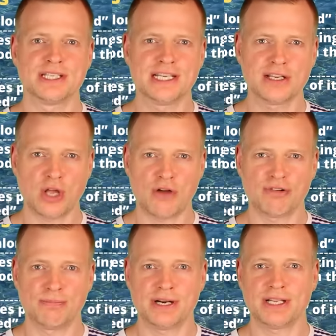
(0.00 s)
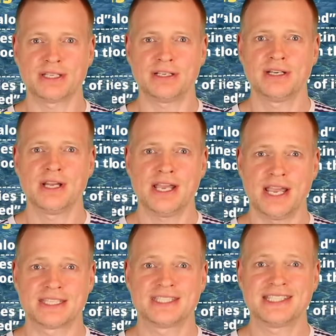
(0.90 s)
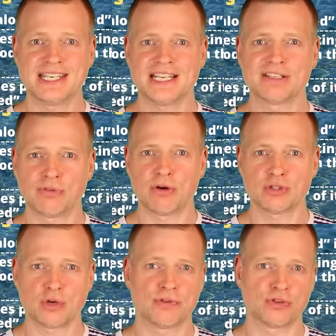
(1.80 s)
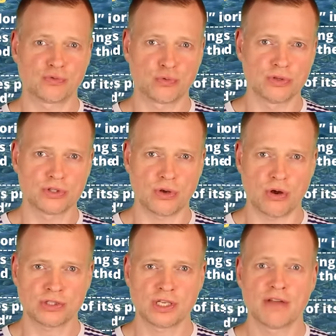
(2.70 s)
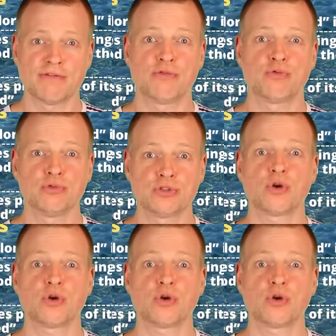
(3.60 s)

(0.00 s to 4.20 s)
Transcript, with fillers: needed of a predator exceed those of its food source, the food